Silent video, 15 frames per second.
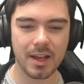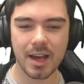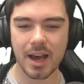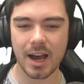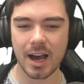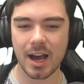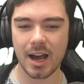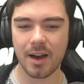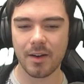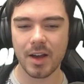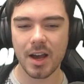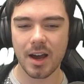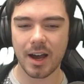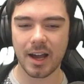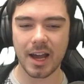
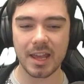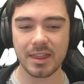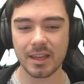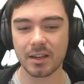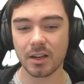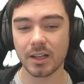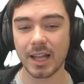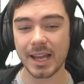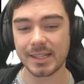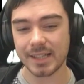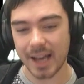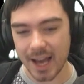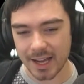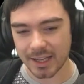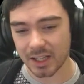I think unlike
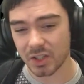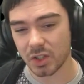Dehaka,